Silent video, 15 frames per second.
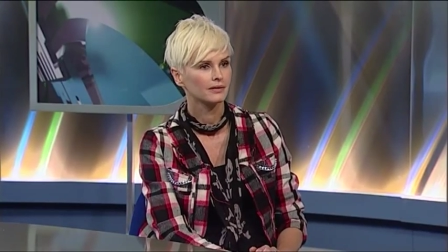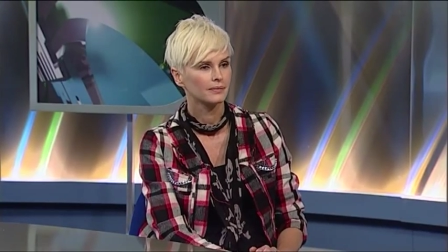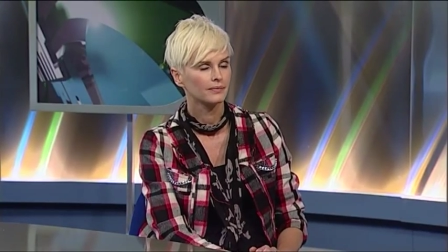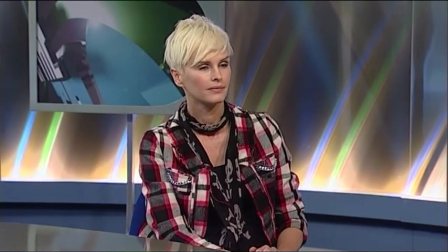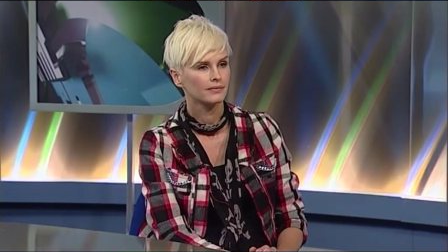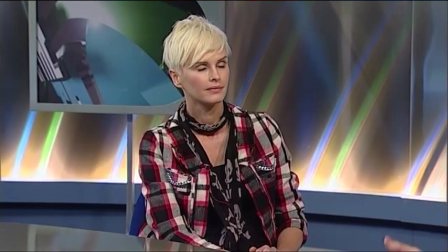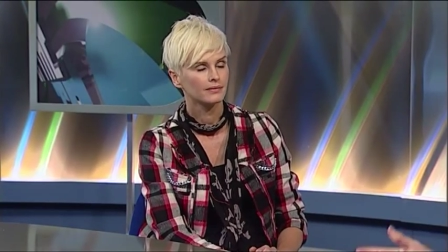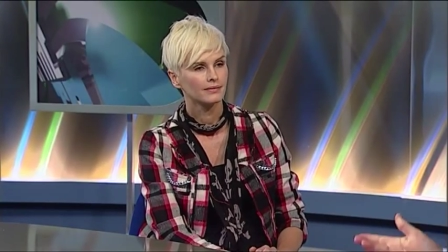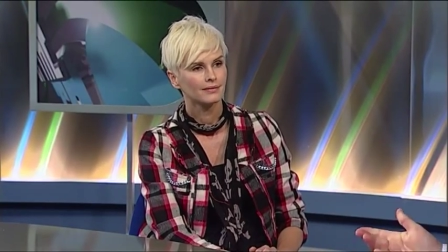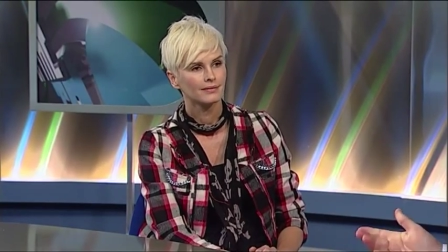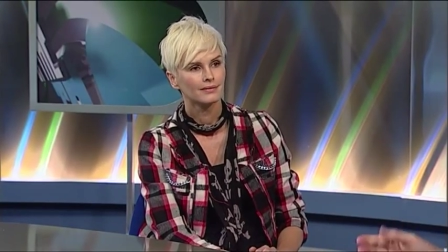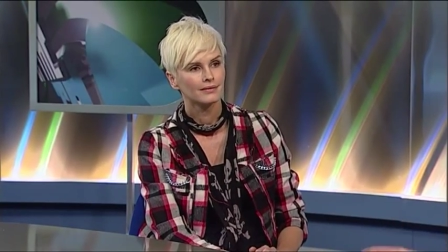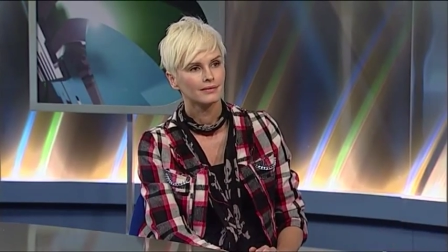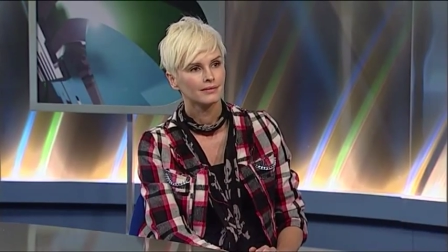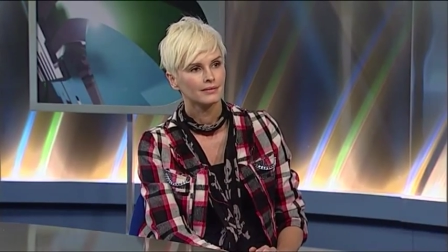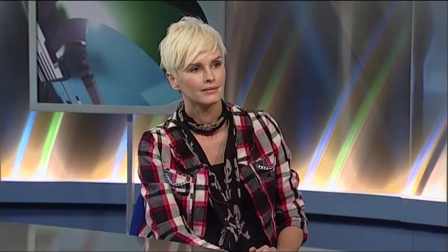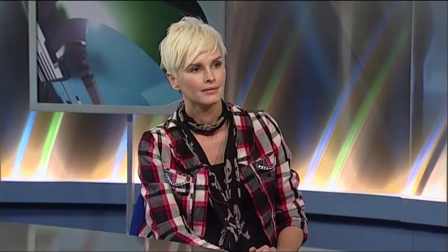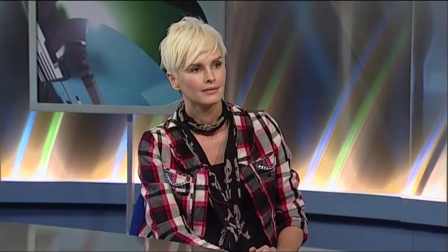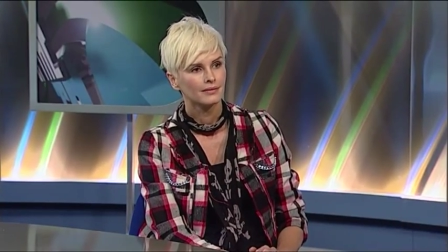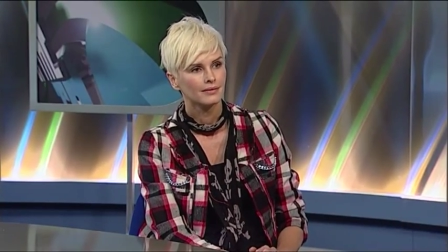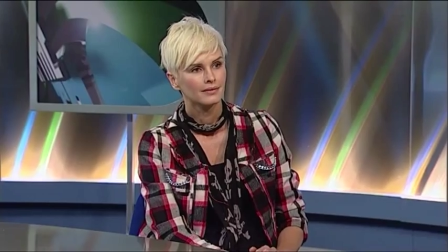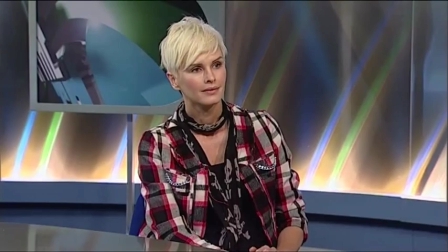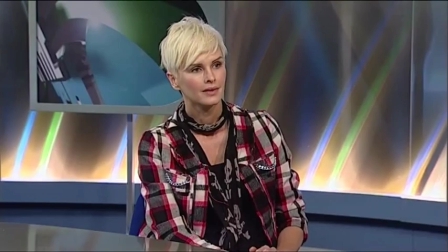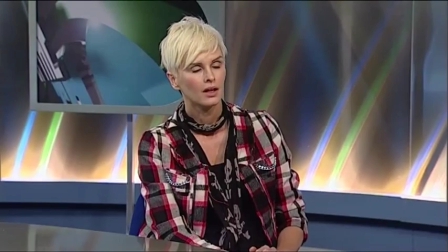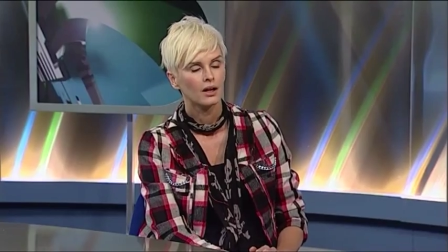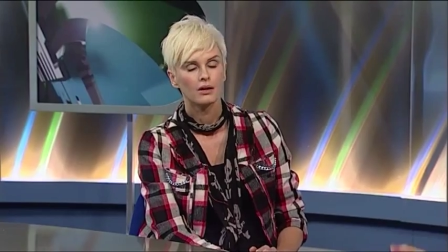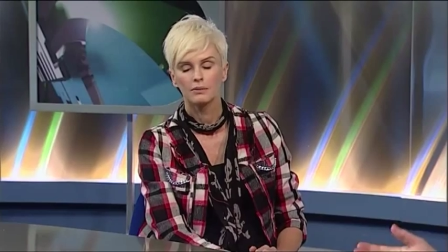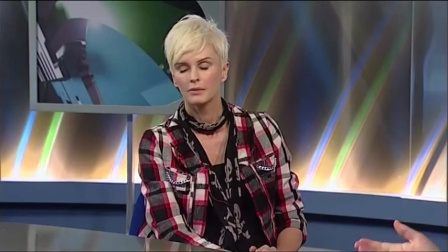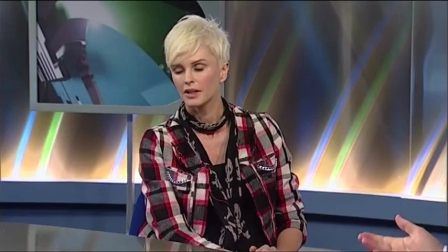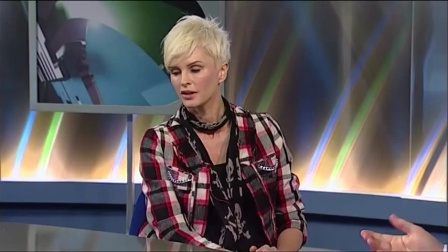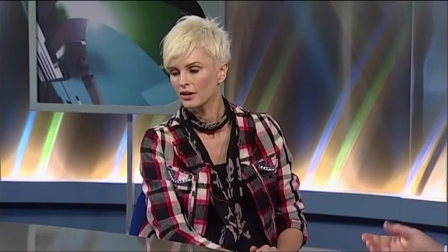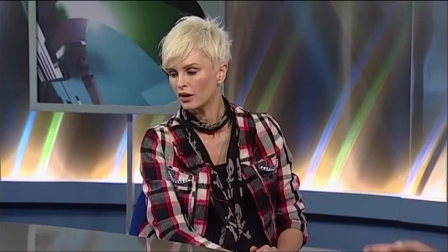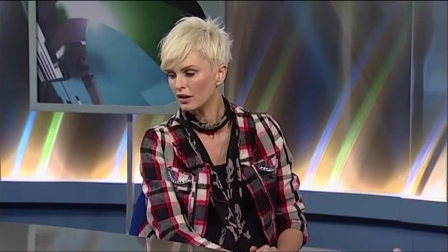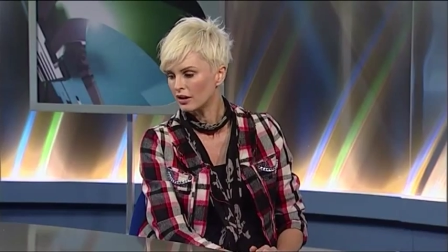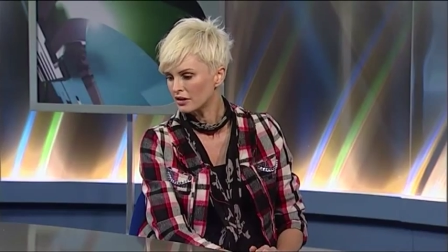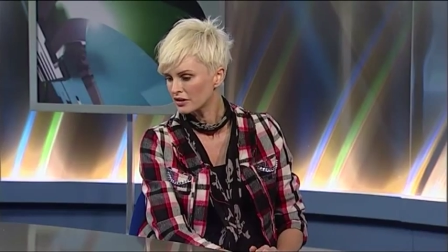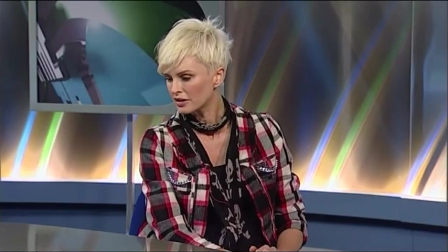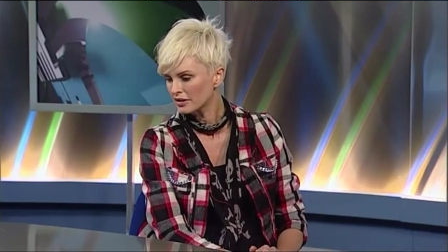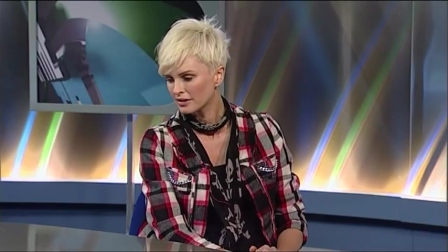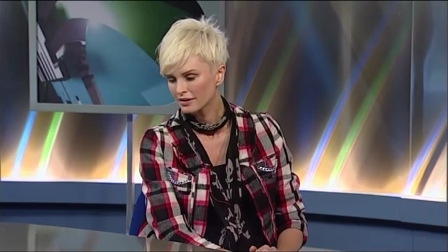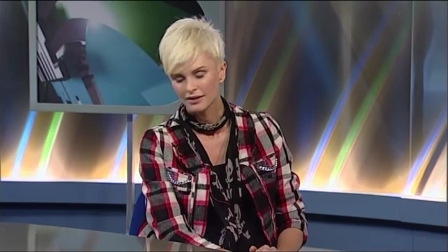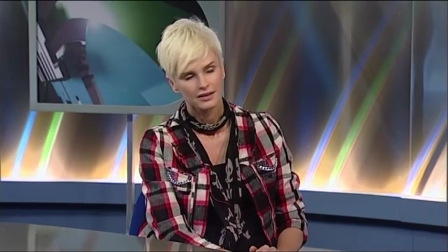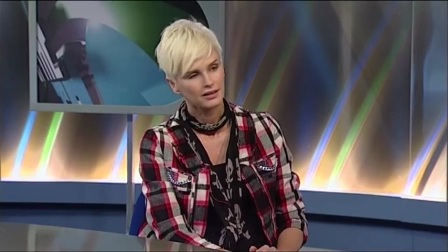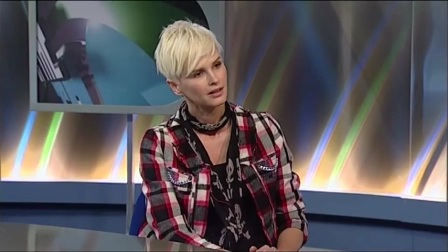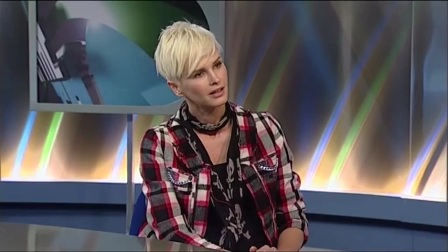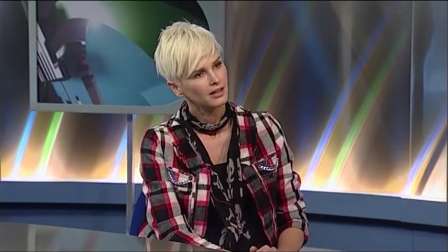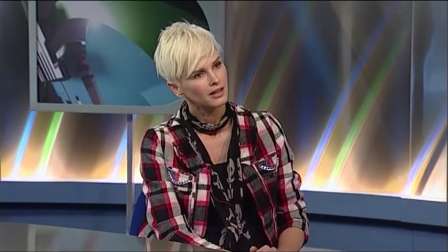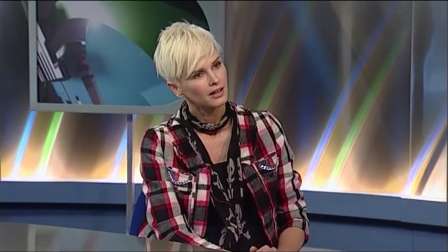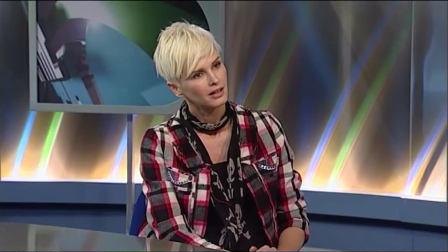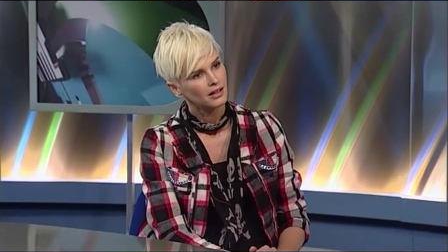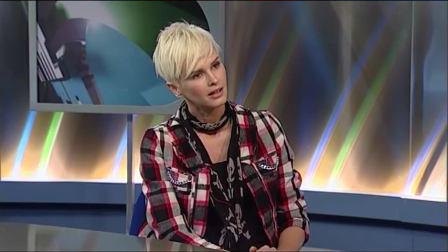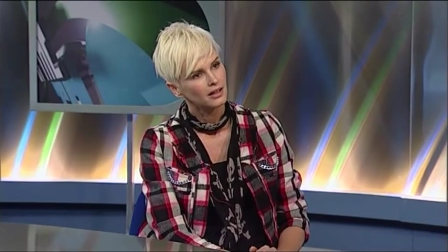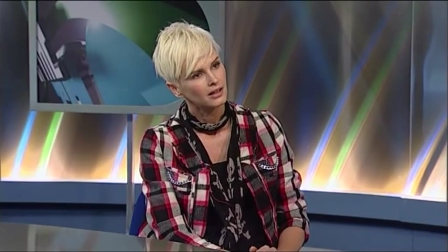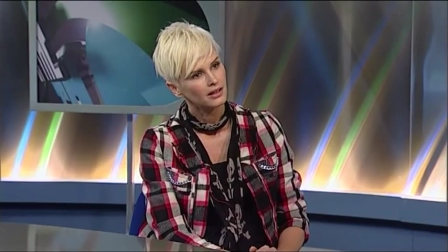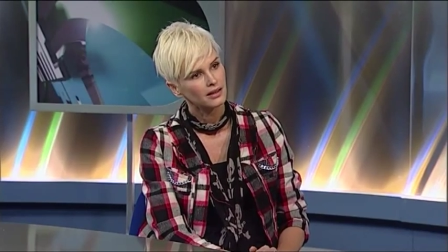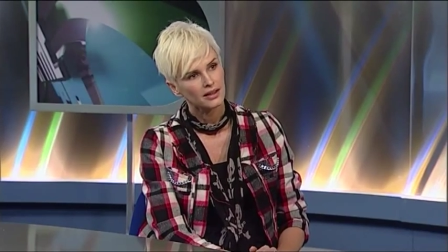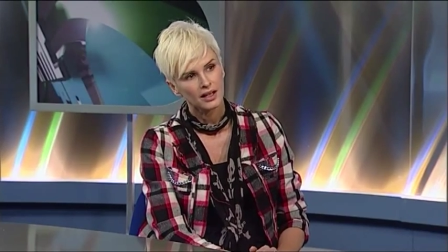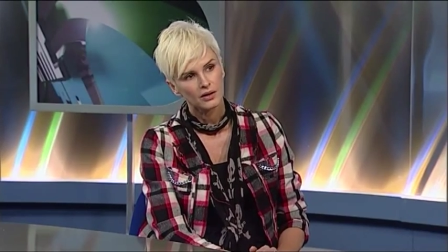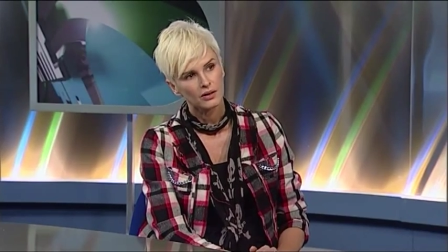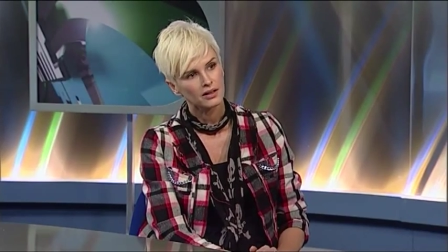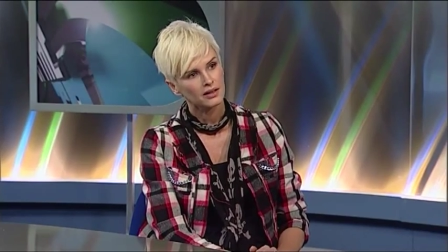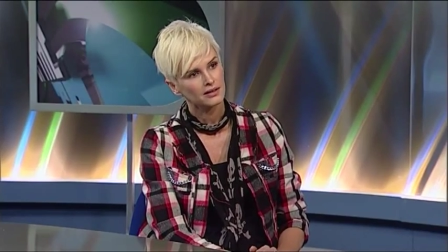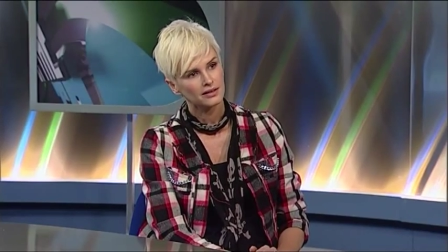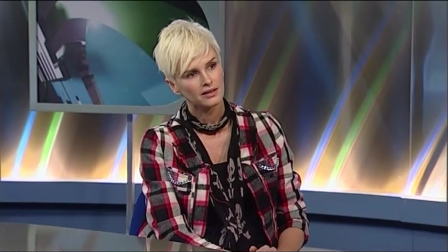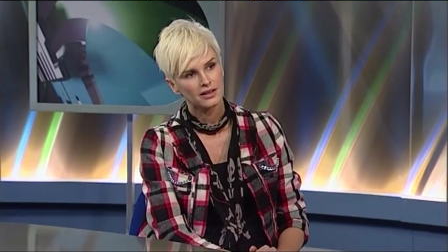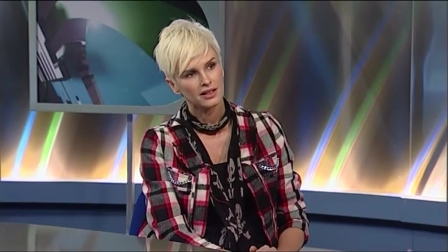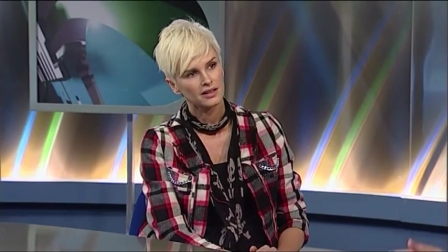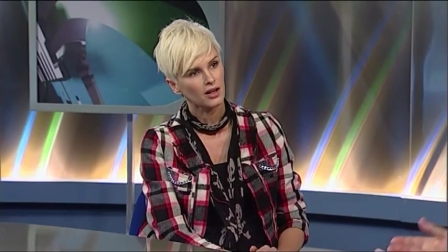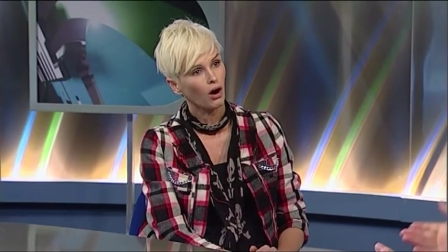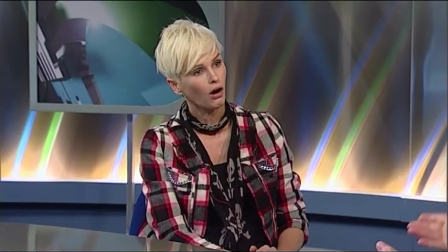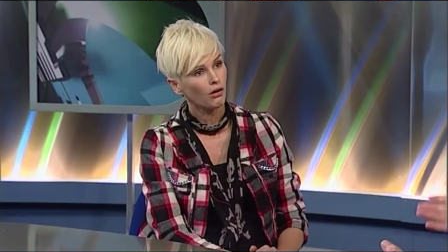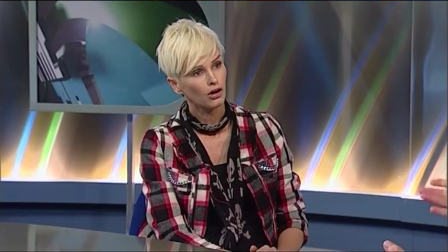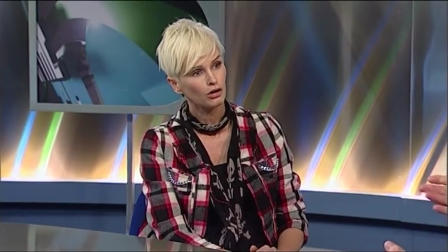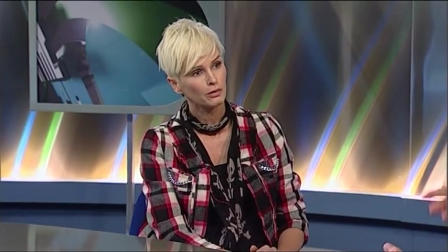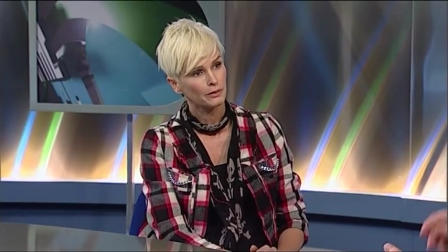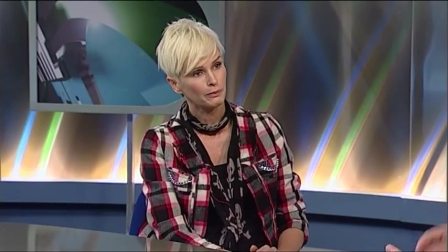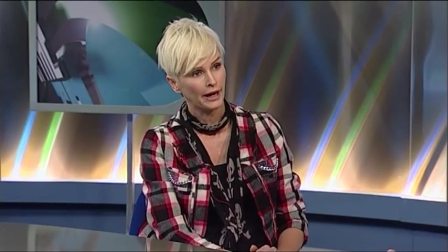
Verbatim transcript: I remember that you had conjunctivitis. They're oh my gosh! Beautiful. I remember reading about this. That, you know, this is horribly I, I,